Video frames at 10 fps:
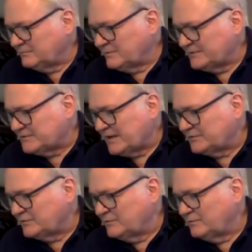
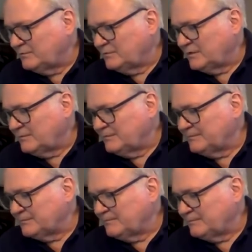transactional,
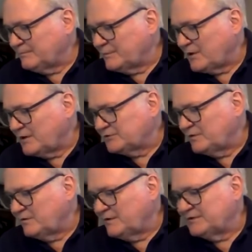
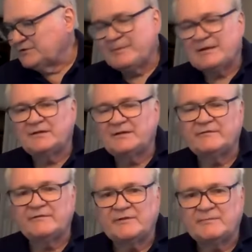precautionary, and
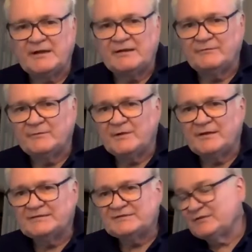speculative demand for
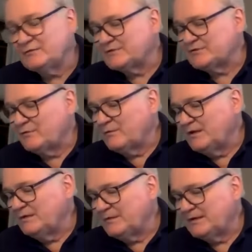money. It's interesting
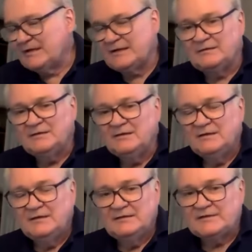reading, but again,
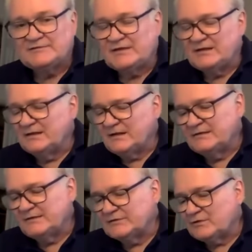doesn't
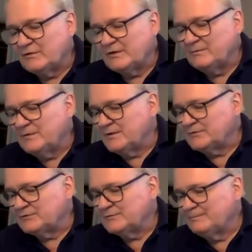enlighten us all that
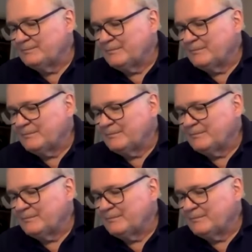much.